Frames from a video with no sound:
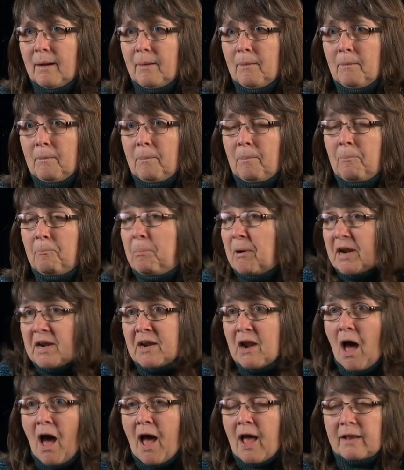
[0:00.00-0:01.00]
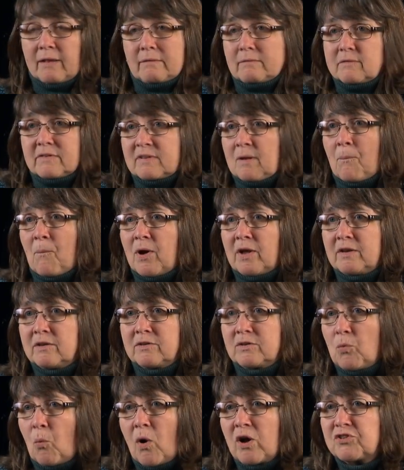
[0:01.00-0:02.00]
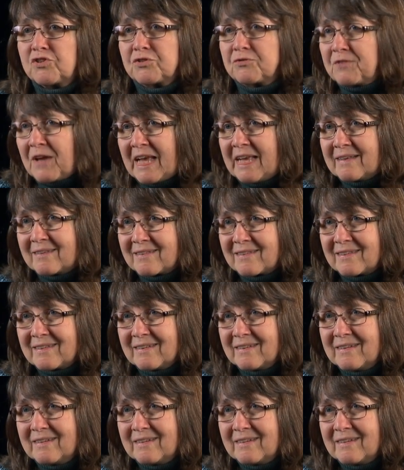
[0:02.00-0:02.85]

but not someone to wash your face.